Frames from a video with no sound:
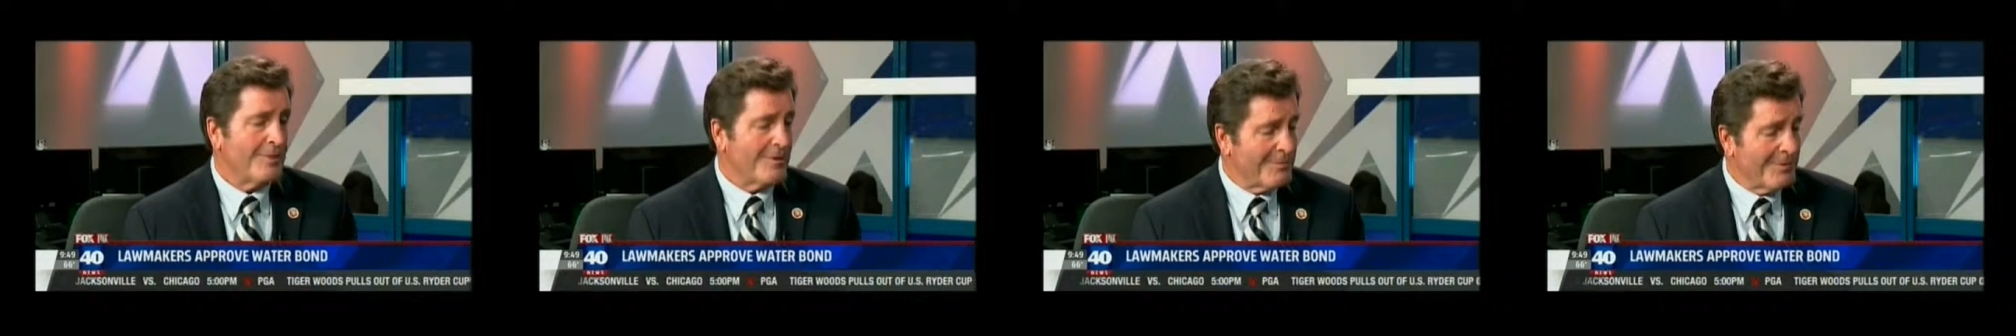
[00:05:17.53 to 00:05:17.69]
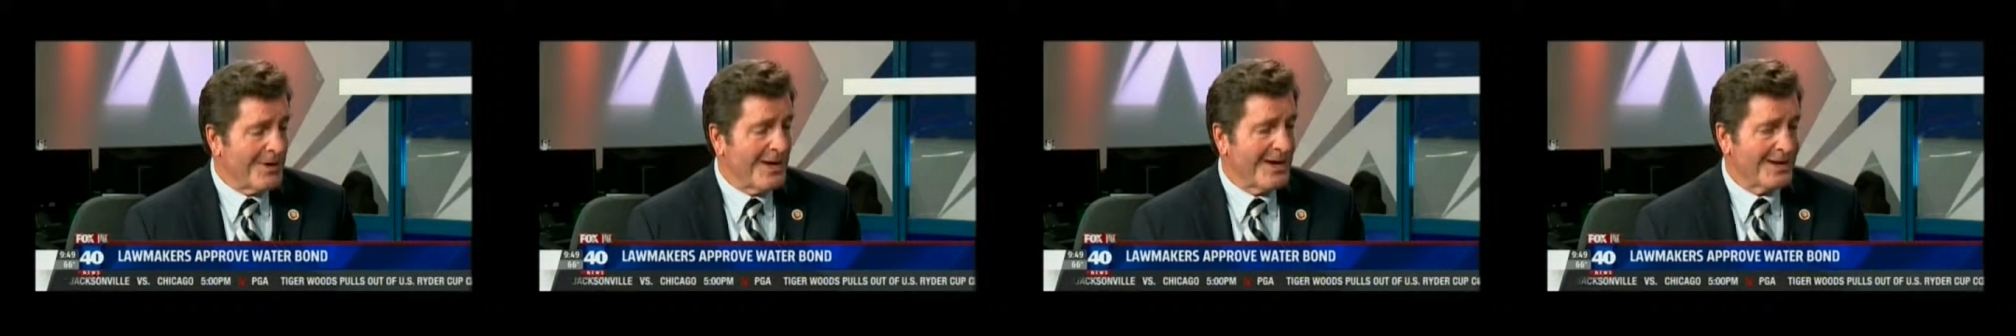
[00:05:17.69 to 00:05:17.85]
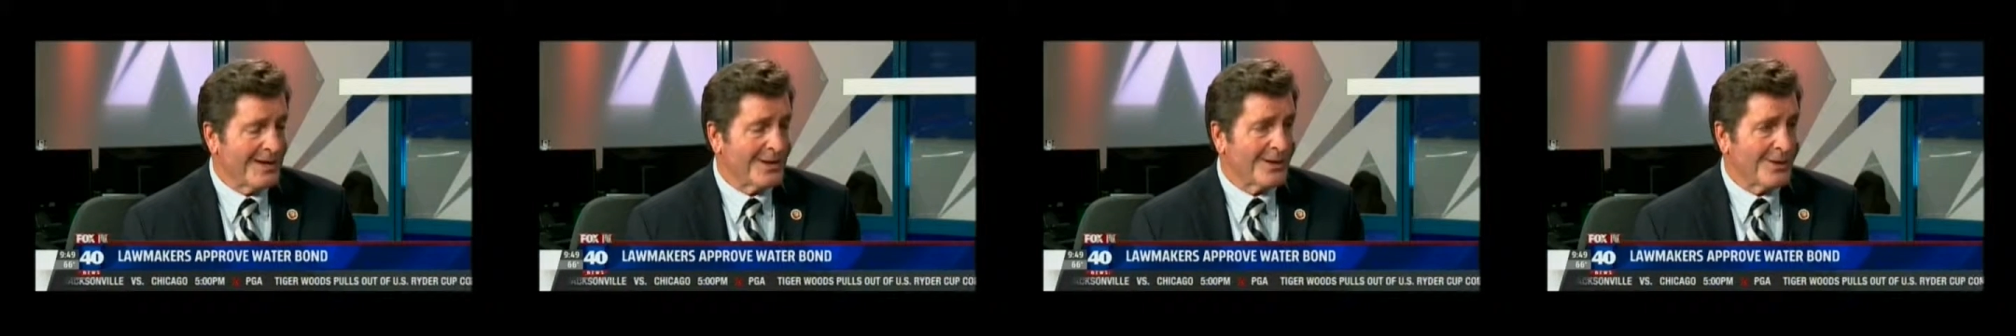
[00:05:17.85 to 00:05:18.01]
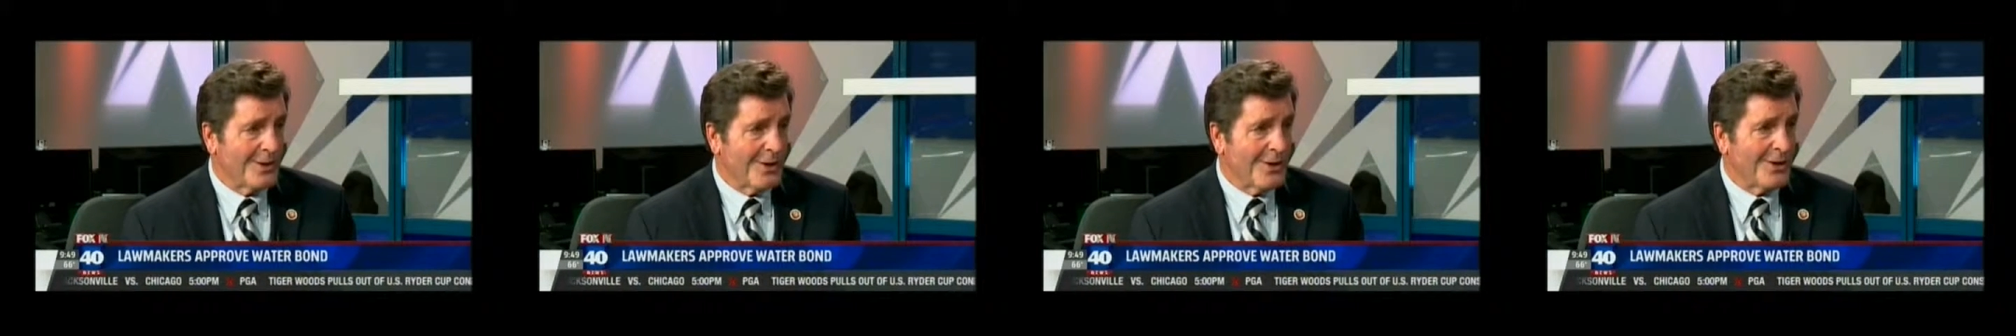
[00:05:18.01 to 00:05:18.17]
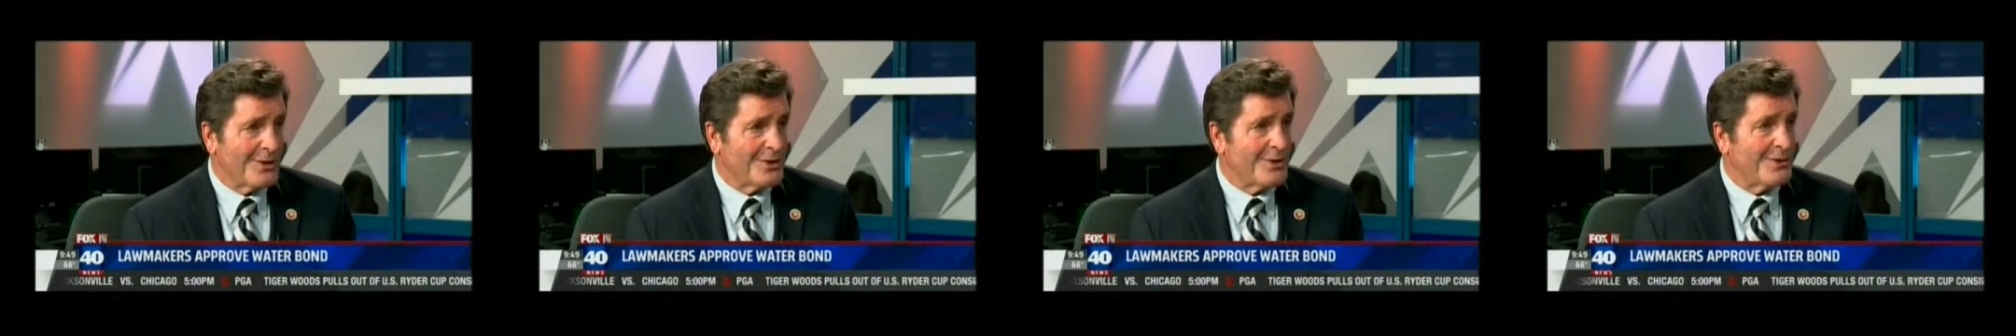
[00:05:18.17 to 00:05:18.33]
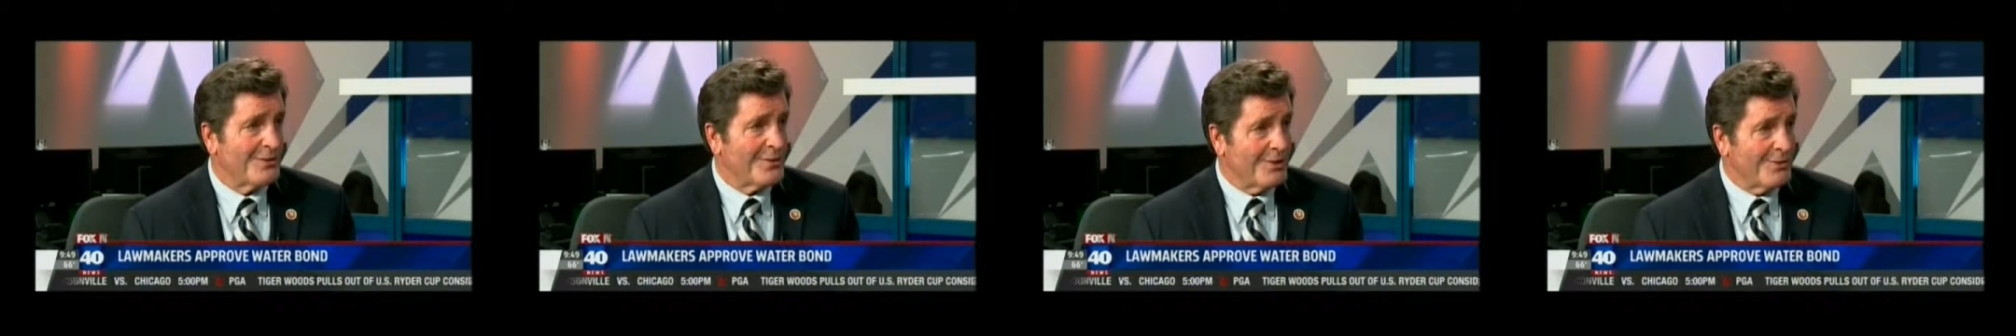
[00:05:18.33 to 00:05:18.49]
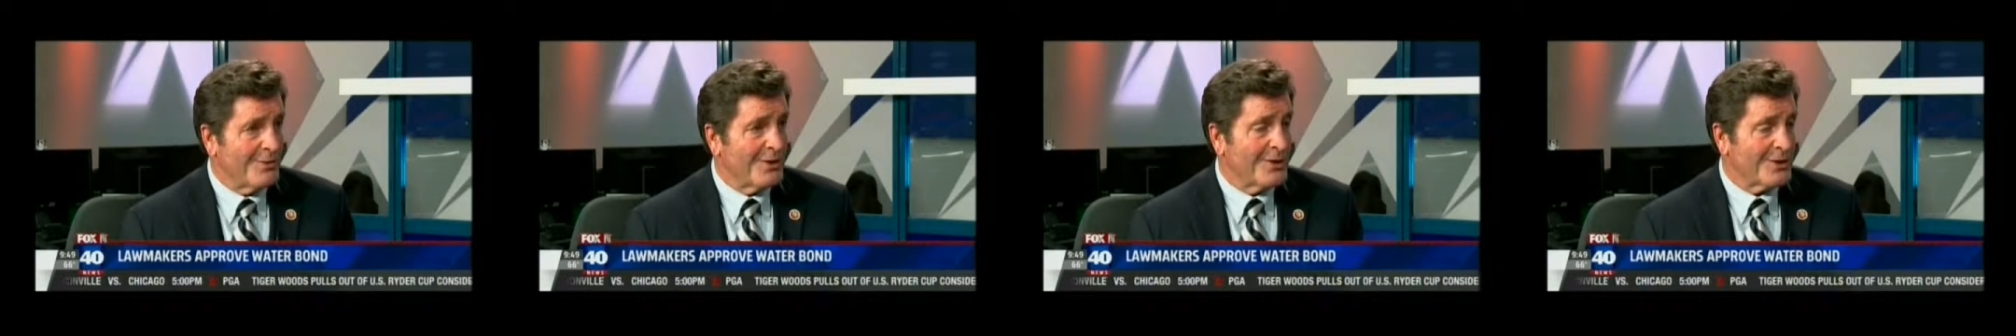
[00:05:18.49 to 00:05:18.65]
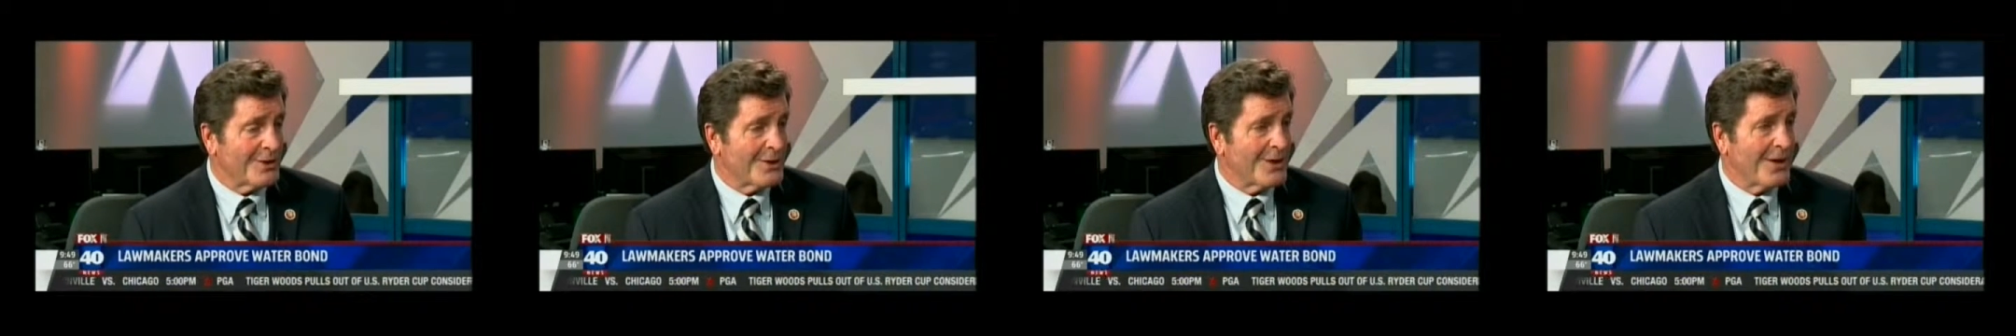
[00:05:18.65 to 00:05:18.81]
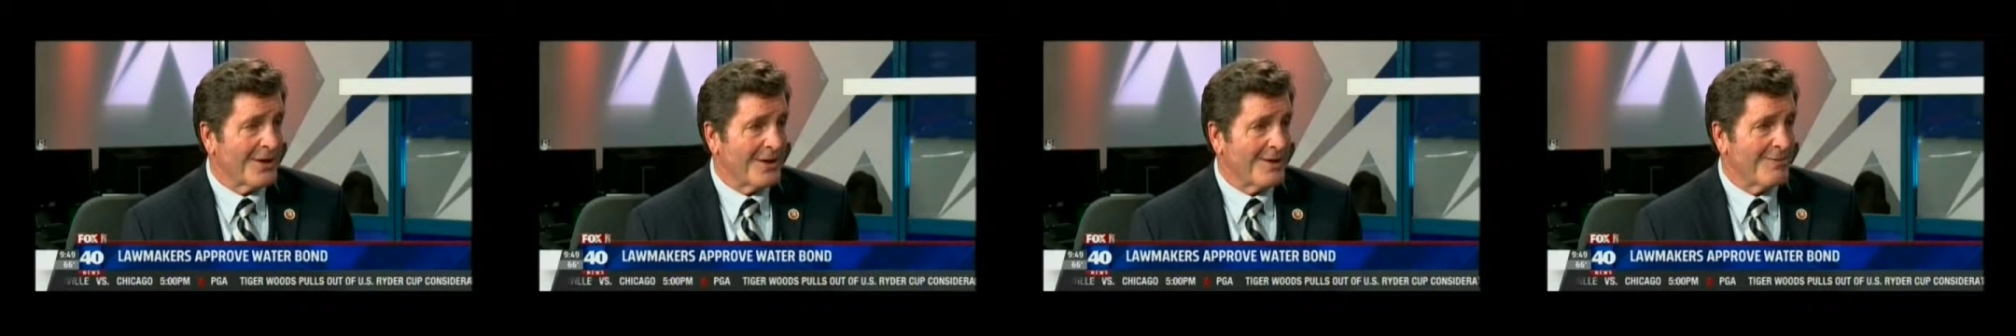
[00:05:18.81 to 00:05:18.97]
But by and large, if you
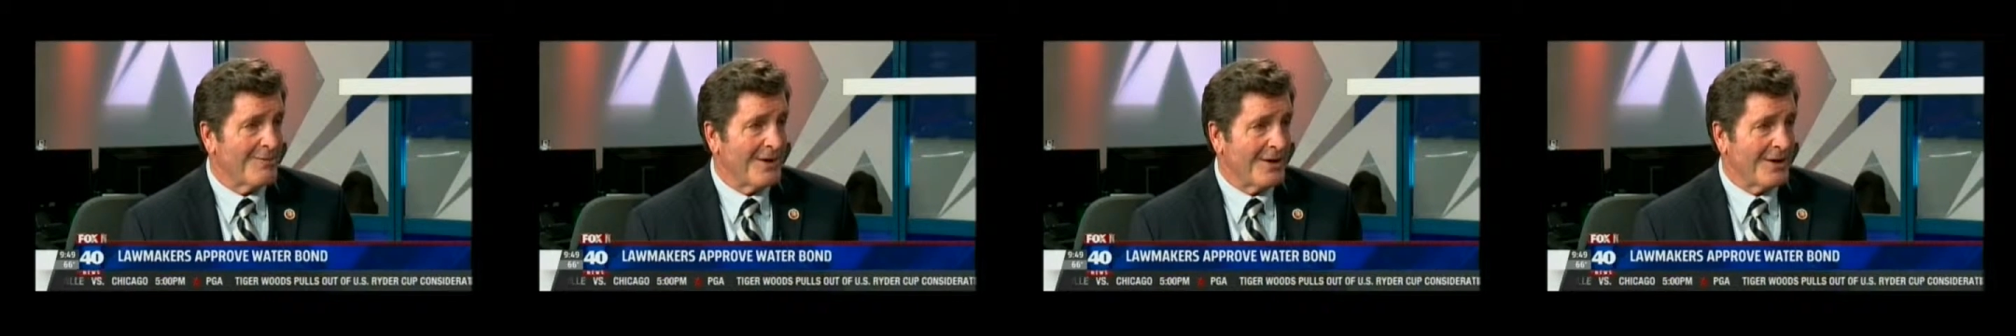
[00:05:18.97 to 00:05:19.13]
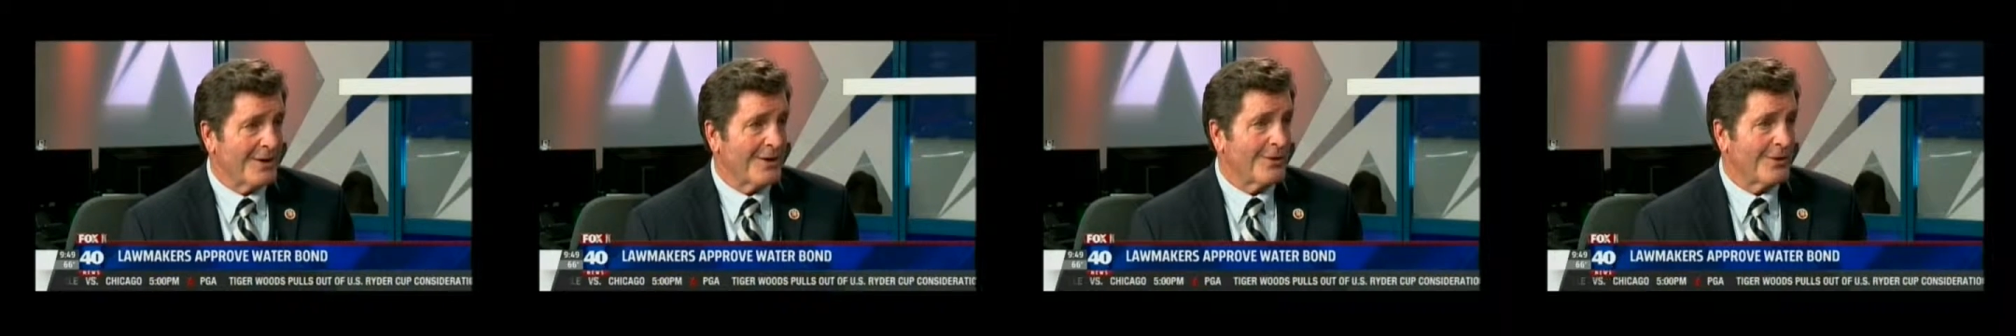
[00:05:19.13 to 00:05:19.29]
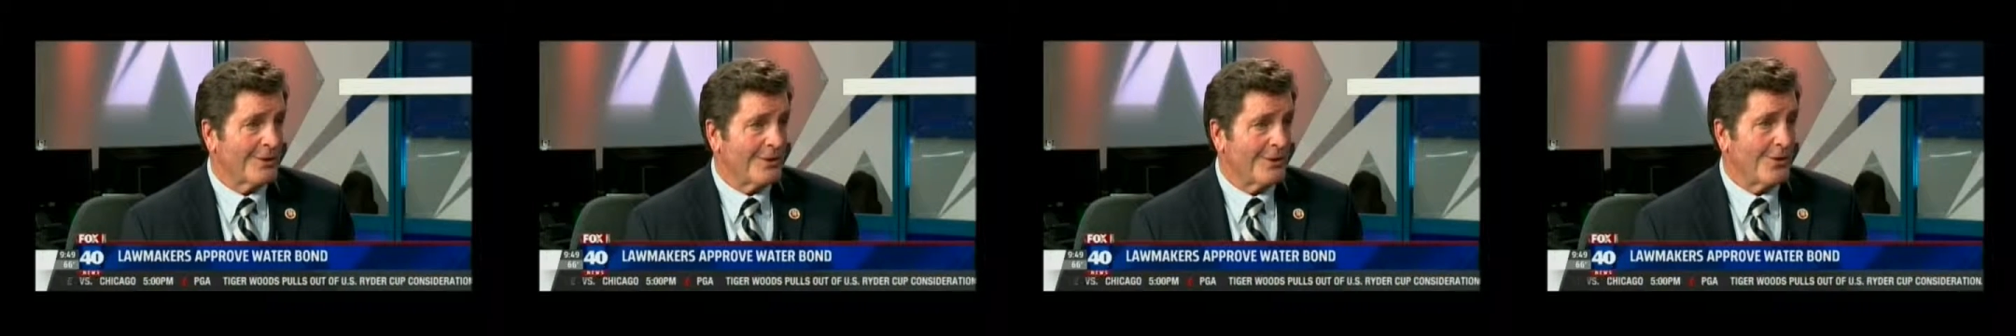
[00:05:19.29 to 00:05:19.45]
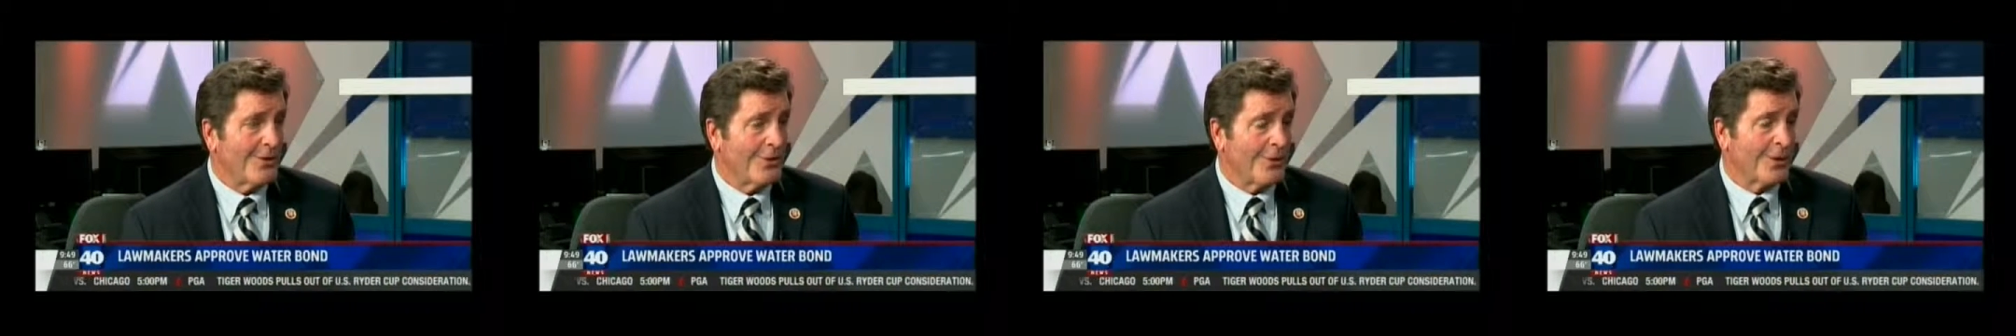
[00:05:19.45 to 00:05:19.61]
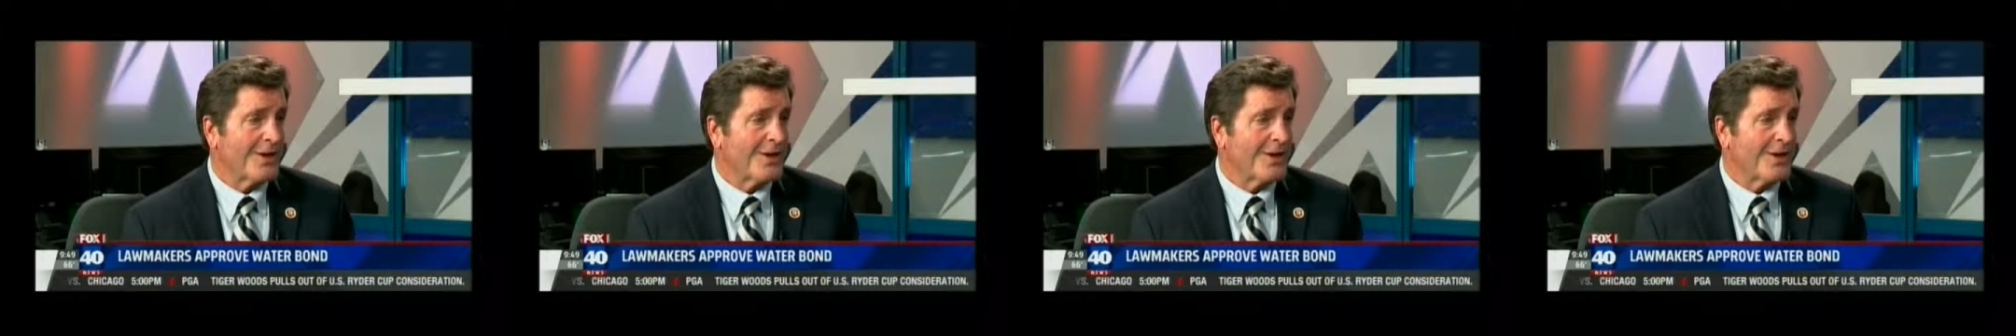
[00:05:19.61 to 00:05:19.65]
want to talk about an